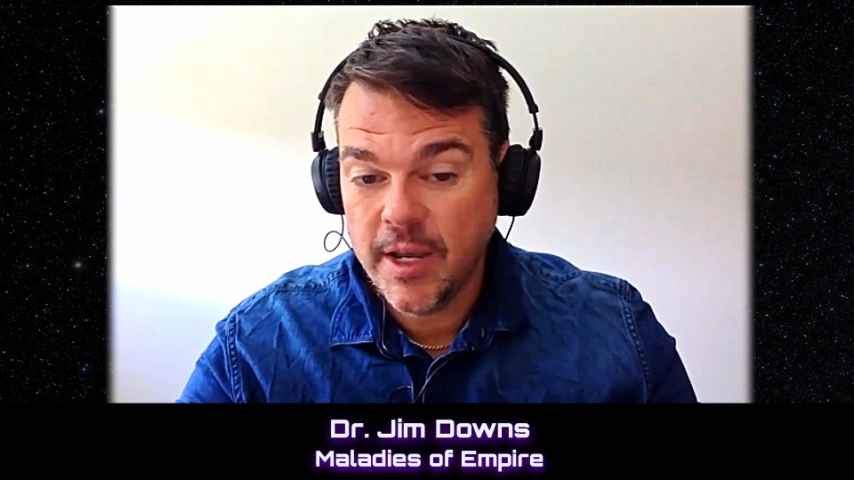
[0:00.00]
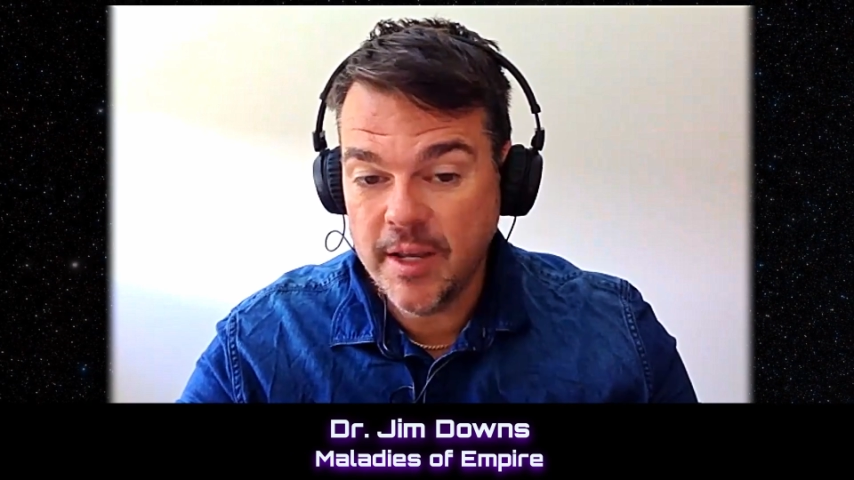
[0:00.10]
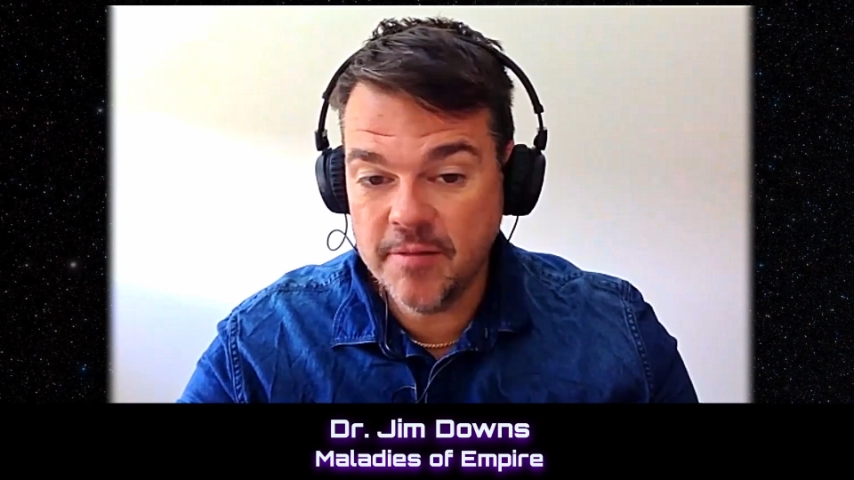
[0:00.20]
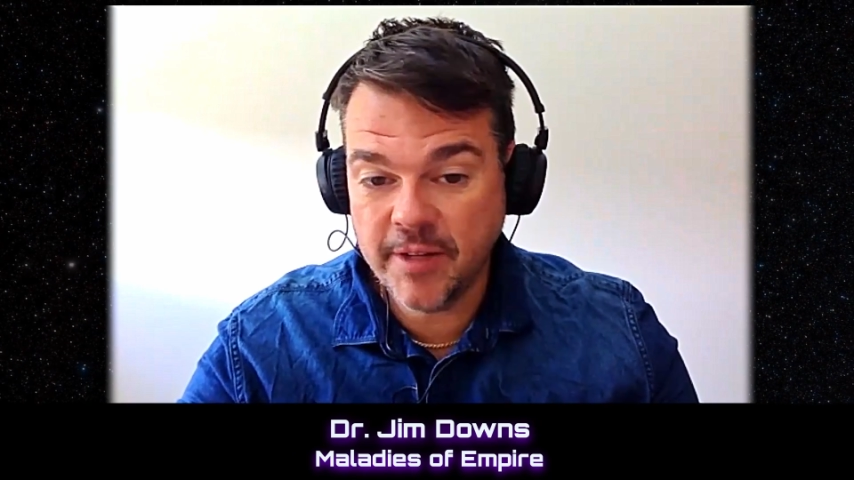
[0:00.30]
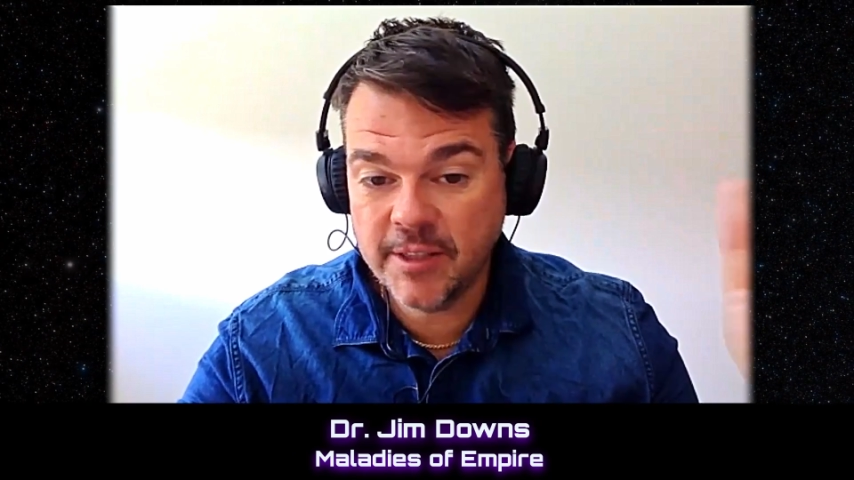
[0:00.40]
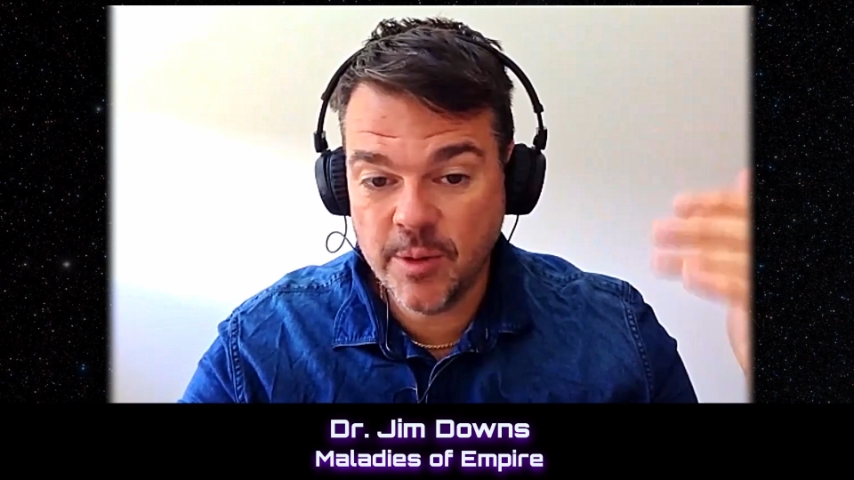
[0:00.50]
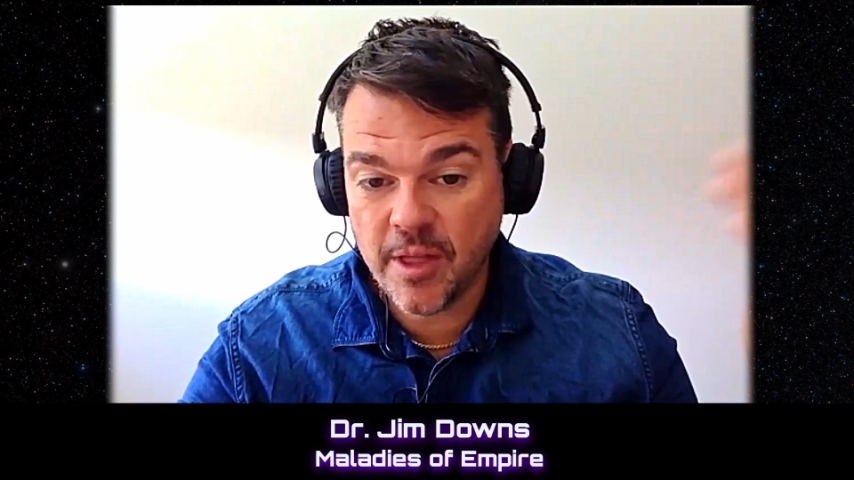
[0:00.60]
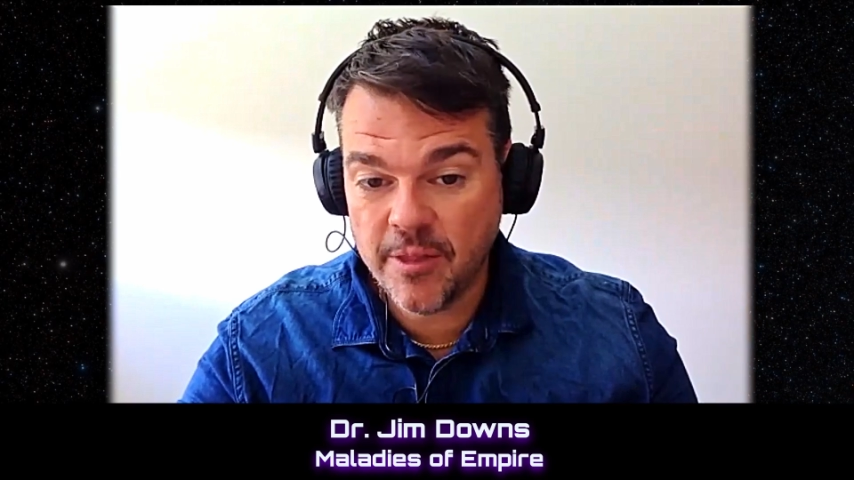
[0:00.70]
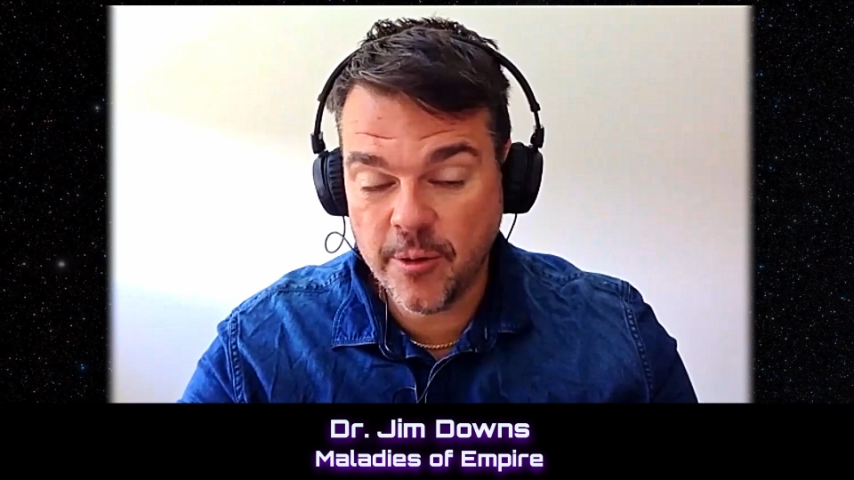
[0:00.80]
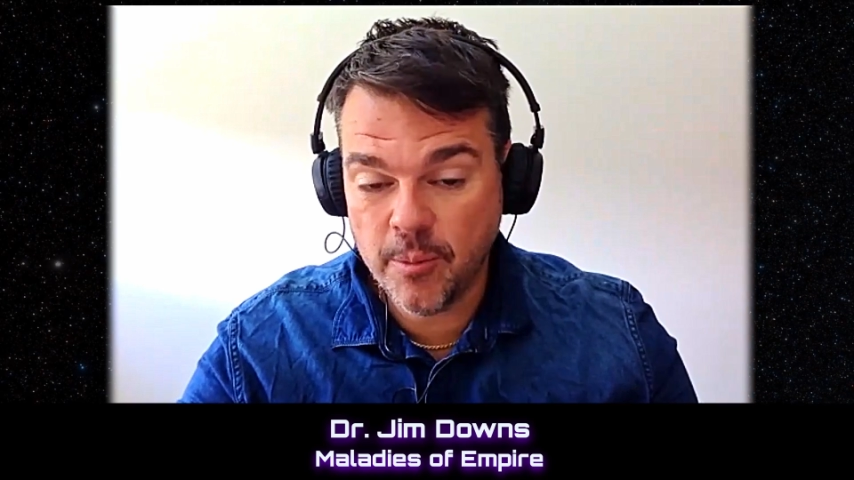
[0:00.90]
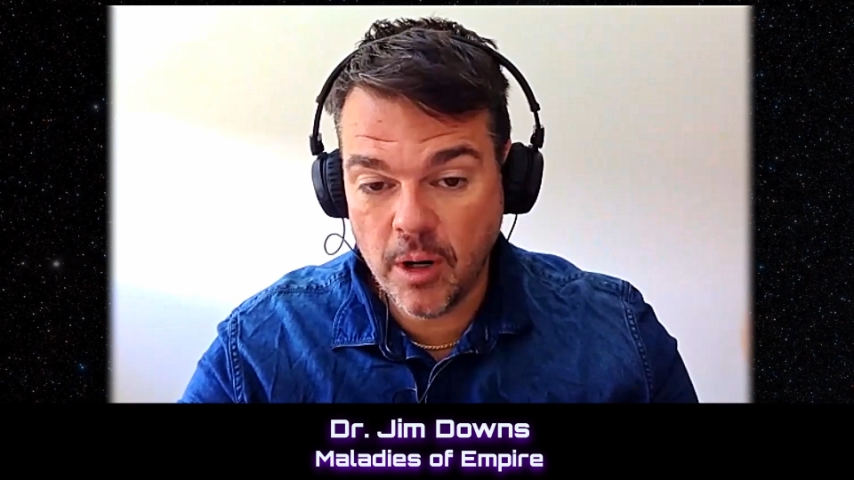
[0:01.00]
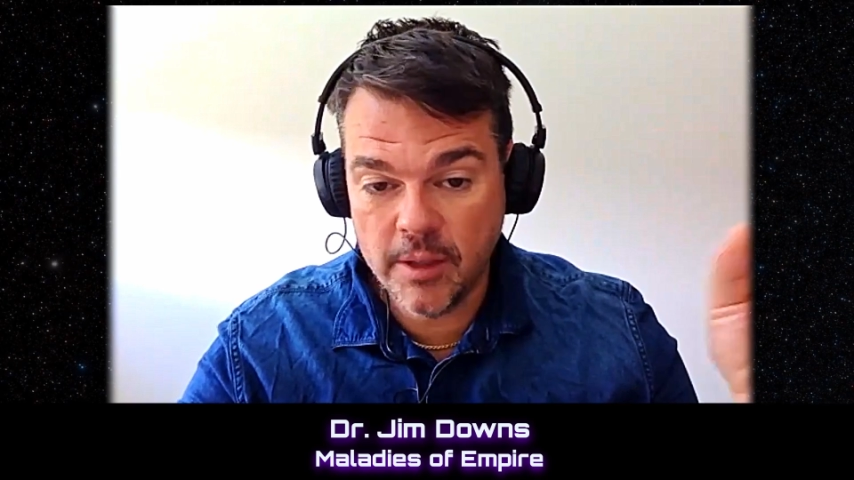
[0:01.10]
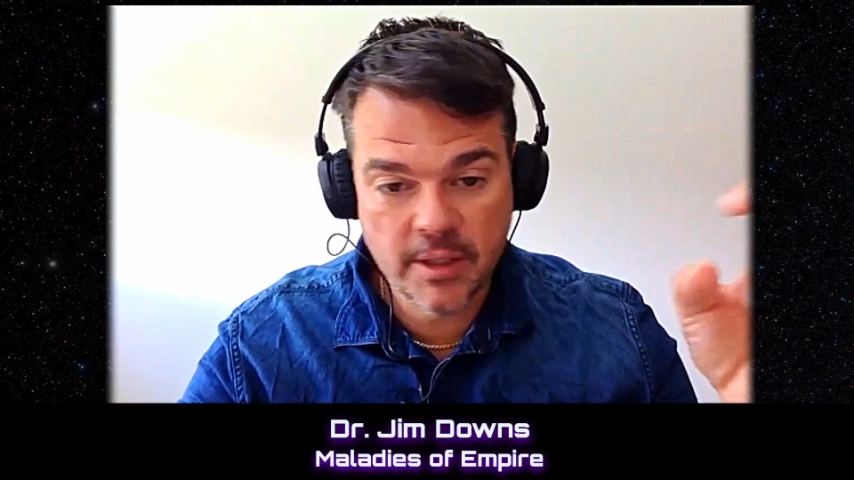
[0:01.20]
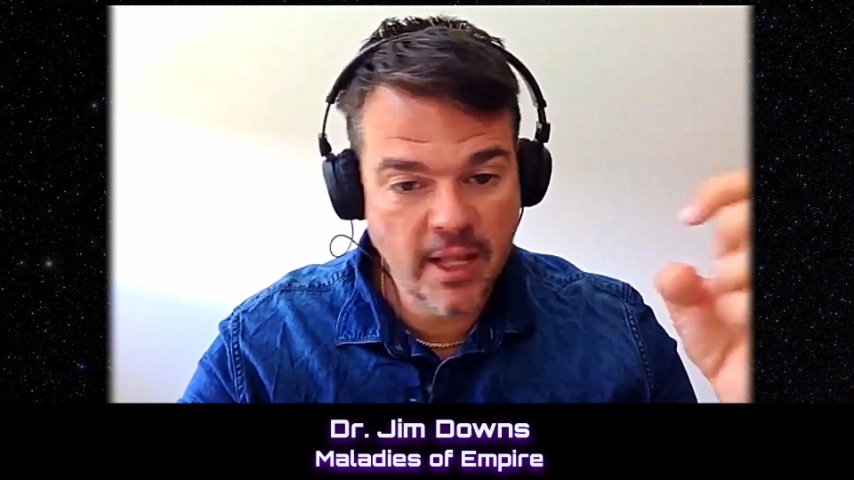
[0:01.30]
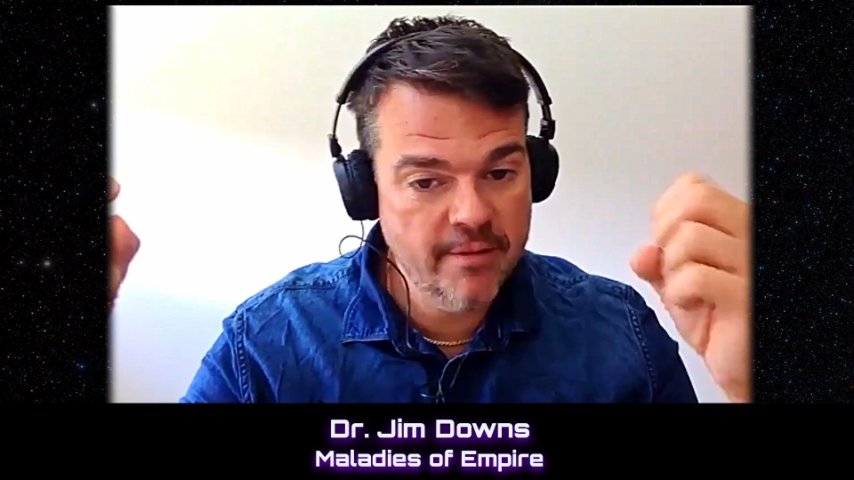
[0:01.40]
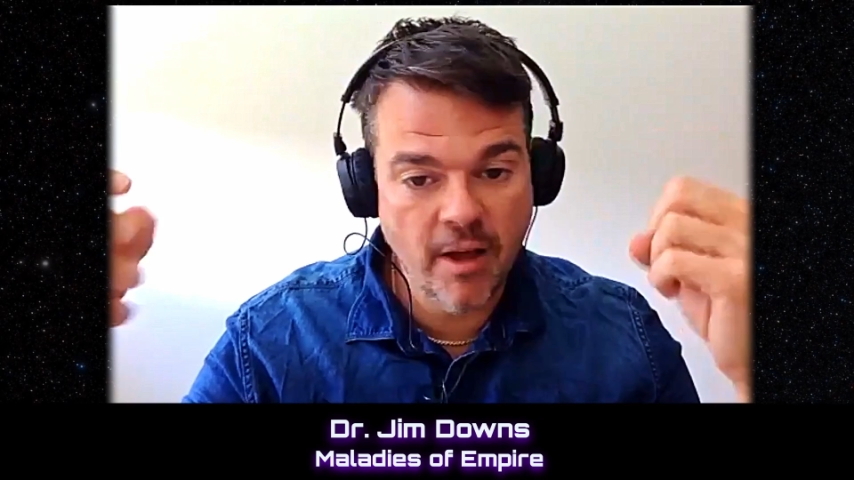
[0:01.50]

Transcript: infected with they have